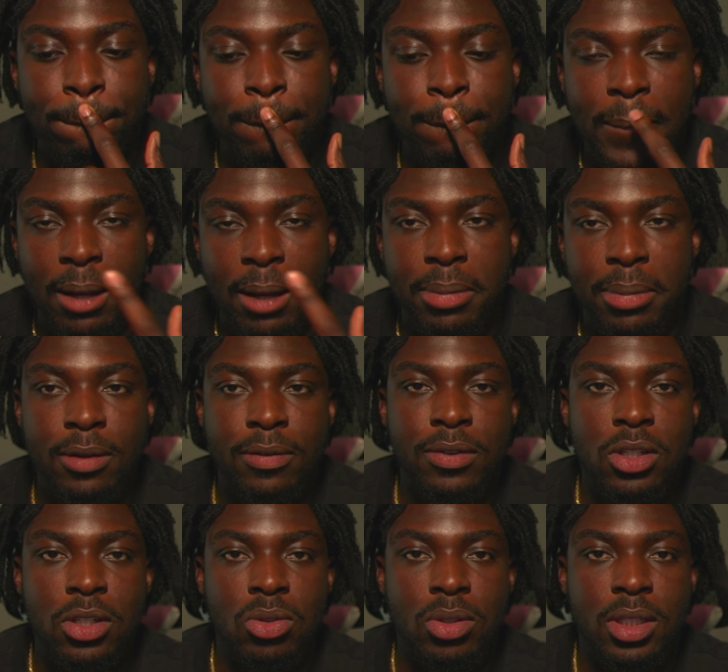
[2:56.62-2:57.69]

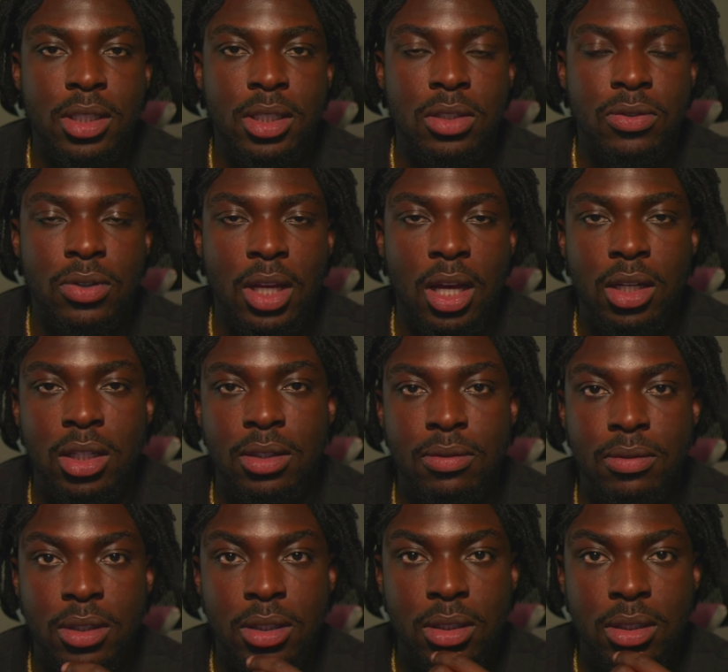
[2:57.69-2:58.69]
beneficial it is for y'all to invest.